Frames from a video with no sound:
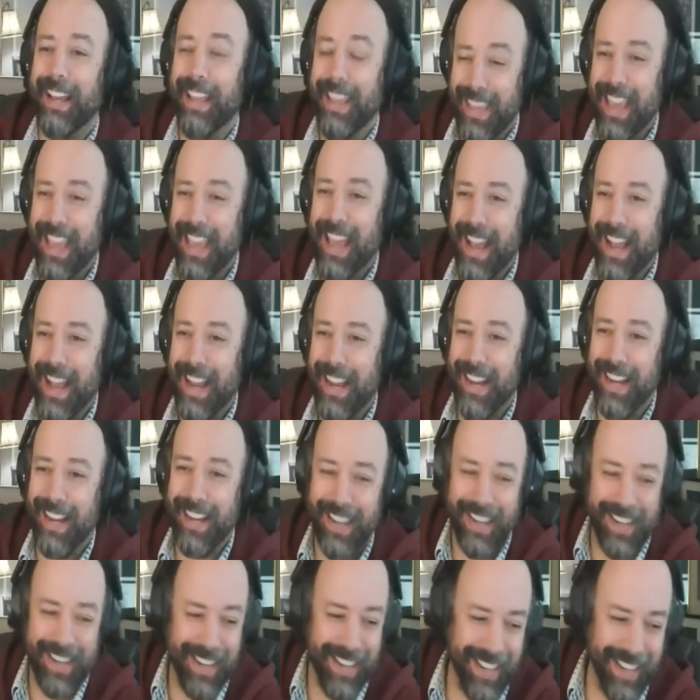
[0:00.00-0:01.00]
or give
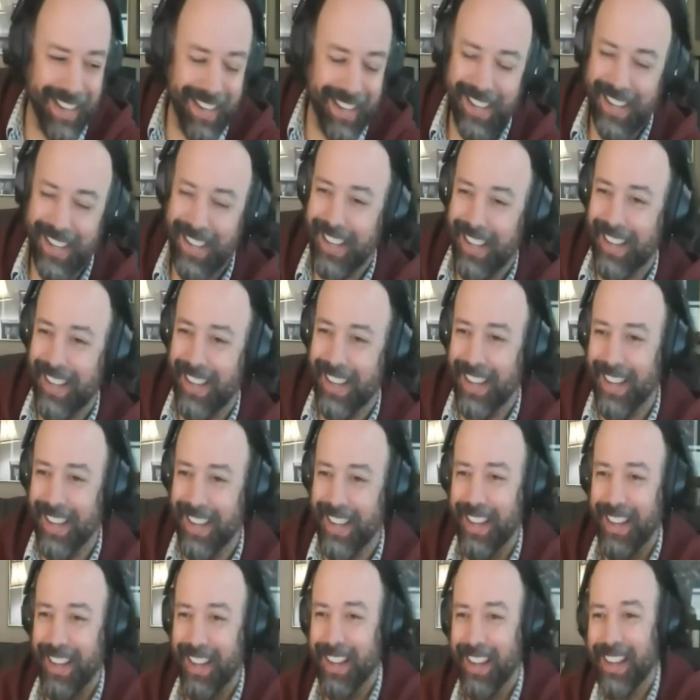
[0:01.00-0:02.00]
anybody the wrong
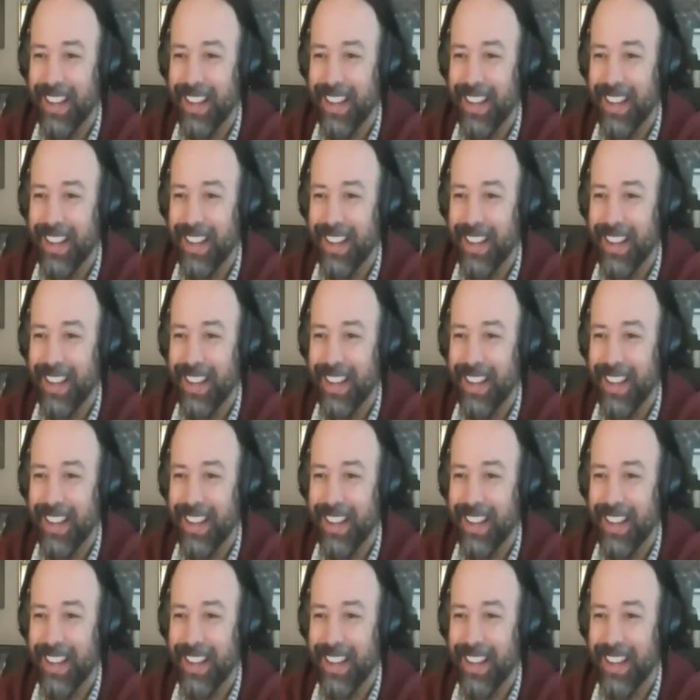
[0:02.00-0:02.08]
impression.